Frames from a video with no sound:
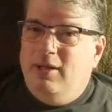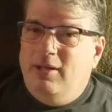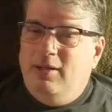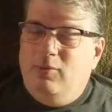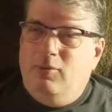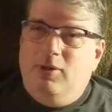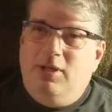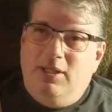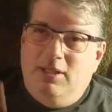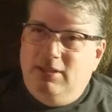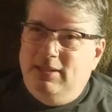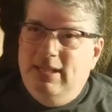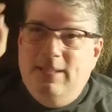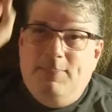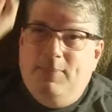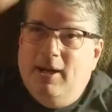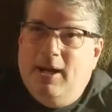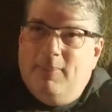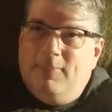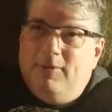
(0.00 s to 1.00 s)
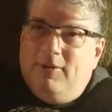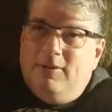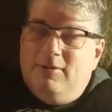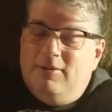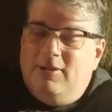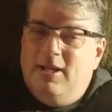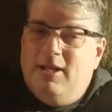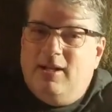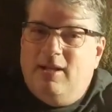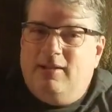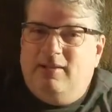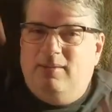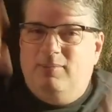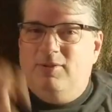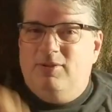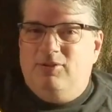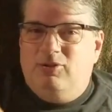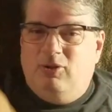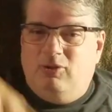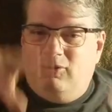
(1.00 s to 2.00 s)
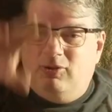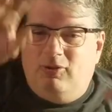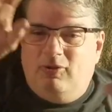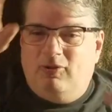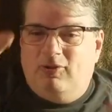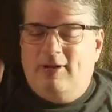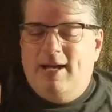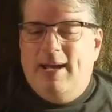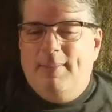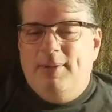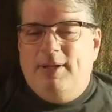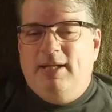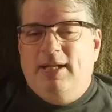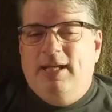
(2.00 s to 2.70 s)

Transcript: where you leap up or get on someone's shoulders and grab it,